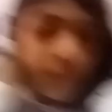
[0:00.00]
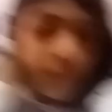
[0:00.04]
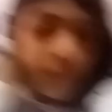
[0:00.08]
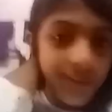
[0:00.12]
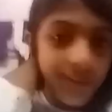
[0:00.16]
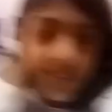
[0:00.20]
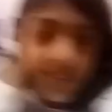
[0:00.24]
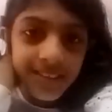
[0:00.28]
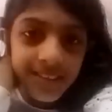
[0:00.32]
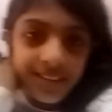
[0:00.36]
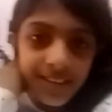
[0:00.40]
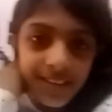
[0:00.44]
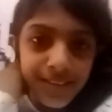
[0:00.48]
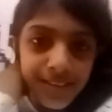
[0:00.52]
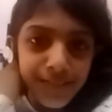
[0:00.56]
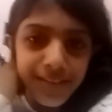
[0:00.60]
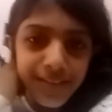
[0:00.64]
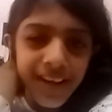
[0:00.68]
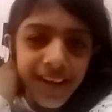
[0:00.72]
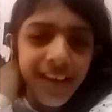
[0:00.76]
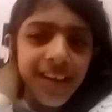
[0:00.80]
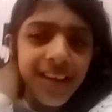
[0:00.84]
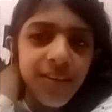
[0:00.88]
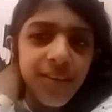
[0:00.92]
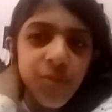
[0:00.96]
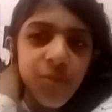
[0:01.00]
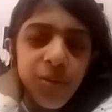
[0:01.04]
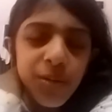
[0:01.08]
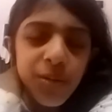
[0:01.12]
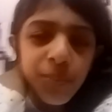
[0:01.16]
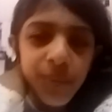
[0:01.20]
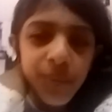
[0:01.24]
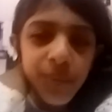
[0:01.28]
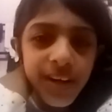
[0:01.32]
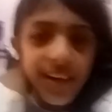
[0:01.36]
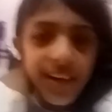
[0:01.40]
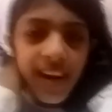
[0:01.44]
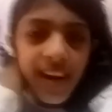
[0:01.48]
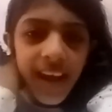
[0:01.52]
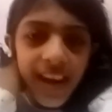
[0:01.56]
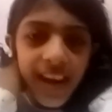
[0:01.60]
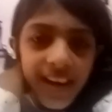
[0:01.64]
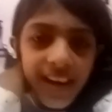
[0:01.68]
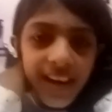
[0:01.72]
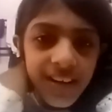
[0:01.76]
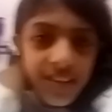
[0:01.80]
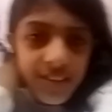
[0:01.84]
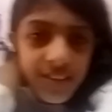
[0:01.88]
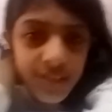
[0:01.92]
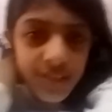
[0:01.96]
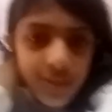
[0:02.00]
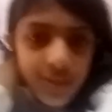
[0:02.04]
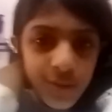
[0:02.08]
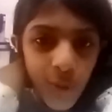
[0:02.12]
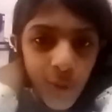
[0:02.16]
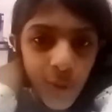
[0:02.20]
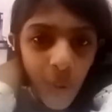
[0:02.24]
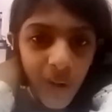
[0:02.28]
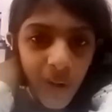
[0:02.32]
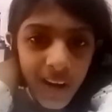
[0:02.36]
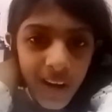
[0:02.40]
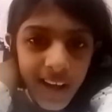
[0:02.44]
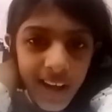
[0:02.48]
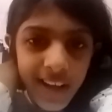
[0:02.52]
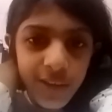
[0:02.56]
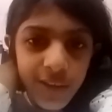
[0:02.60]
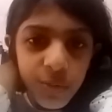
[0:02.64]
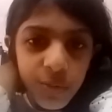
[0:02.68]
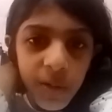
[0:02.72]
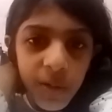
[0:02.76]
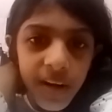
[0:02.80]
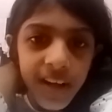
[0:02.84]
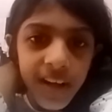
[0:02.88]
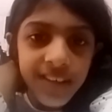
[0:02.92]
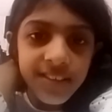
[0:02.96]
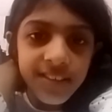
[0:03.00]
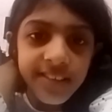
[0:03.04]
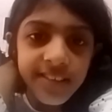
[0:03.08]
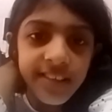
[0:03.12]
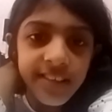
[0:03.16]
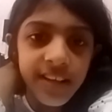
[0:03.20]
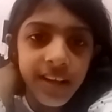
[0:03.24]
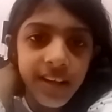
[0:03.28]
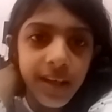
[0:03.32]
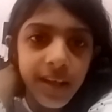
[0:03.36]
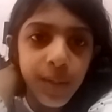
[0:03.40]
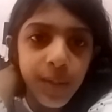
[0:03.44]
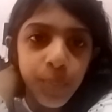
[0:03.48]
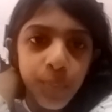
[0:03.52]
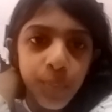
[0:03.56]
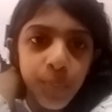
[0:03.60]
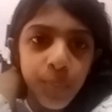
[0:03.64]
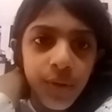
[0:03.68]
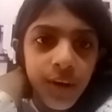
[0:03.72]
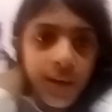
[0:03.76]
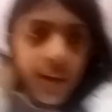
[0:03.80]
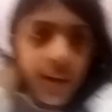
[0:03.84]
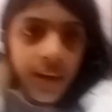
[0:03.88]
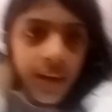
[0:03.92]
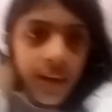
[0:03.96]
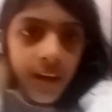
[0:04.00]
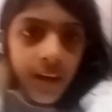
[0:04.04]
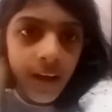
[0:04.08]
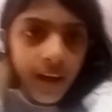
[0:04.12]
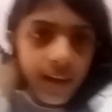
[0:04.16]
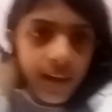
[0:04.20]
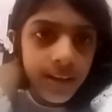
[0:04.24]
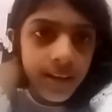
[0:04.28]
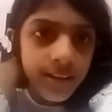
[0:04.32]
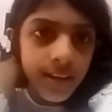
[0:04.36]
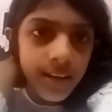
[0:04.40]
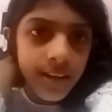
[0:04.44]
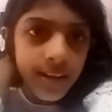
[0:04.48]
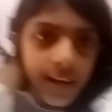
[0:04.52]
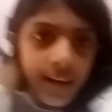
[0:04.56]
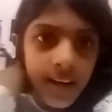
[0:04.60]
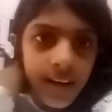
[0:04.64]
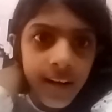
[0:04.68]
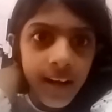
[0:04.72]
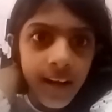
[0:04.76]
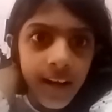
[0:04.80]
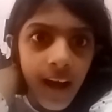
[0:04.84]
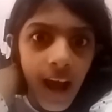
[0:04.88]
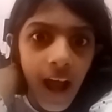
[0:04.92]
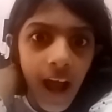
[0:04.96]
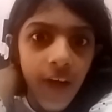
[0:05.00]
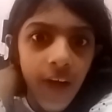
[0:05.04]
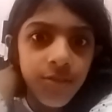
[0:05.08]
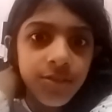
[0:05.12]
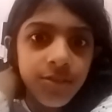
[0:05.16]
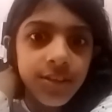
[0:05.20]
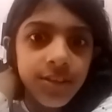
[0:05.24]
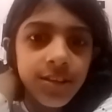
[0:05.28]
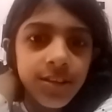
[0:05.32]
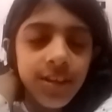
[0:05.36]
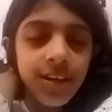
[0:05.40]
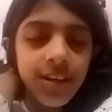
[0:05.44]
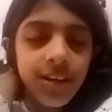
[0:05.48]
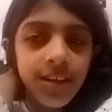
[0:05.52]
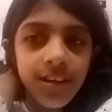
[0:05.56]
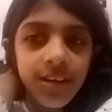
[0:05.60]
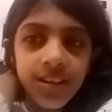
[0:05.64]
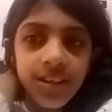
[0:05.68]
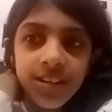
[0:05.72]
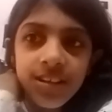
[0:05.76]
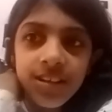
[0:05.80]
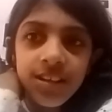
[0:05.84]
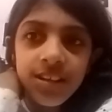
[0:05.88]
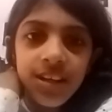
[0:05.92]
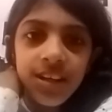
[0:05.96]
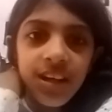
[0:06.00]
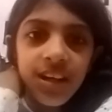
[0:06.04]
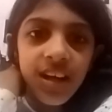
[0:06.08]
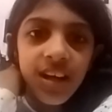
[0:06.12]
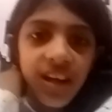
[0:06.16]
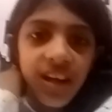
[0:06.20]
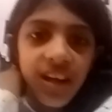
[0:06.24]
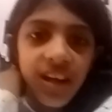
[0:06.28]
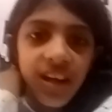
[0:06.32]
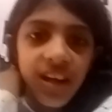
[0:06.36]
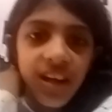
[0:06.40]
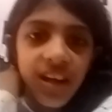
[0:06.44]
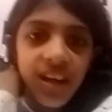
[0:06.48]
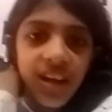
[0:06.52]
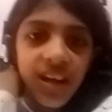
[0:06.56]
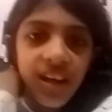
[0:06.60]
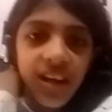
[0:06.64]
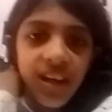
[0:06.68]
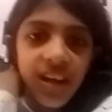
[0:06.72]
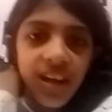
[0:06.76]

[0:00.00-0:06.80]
one, then it will be like so late when I sleep. Huh. And then after uh, when